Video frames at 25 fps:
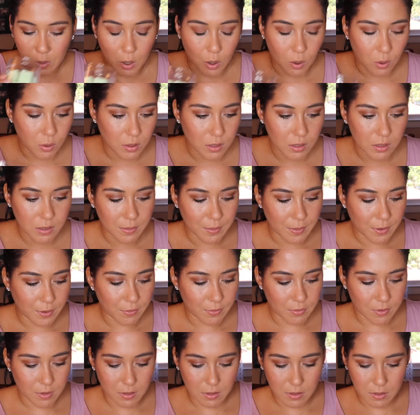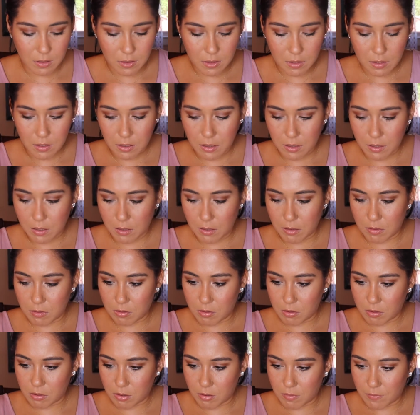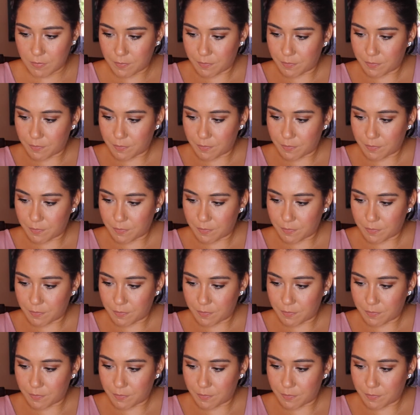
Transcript: Oh, these smell really nice.